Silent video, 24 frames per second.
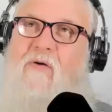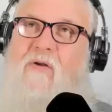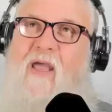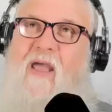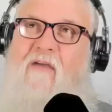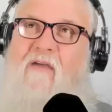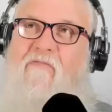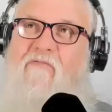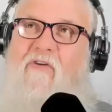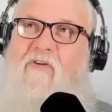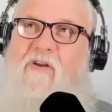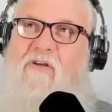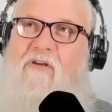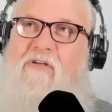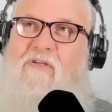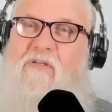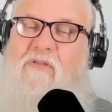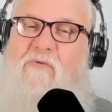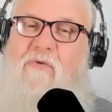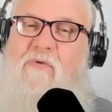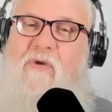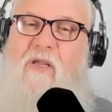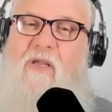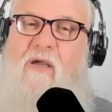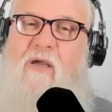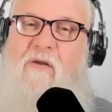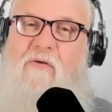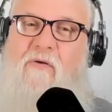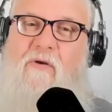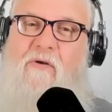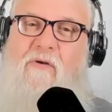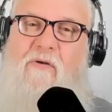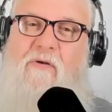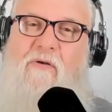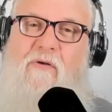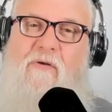on average
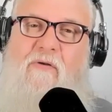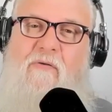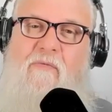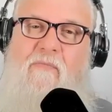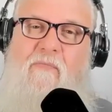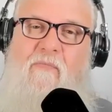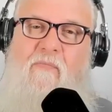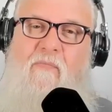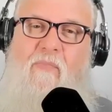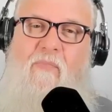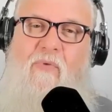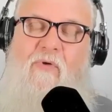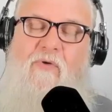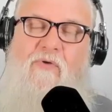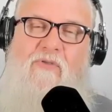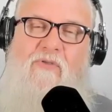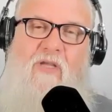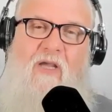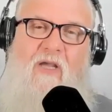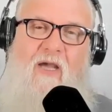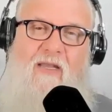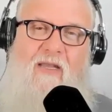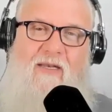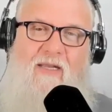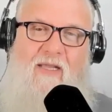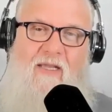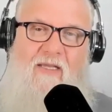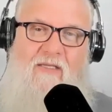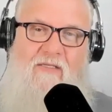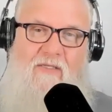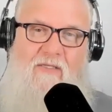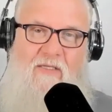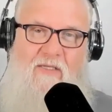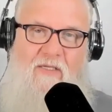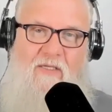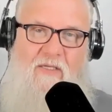300 blue sky
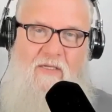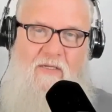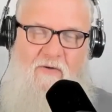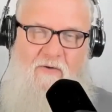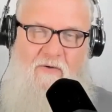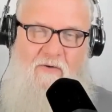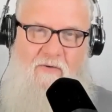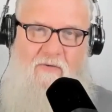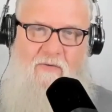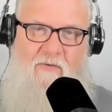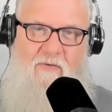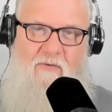days a year.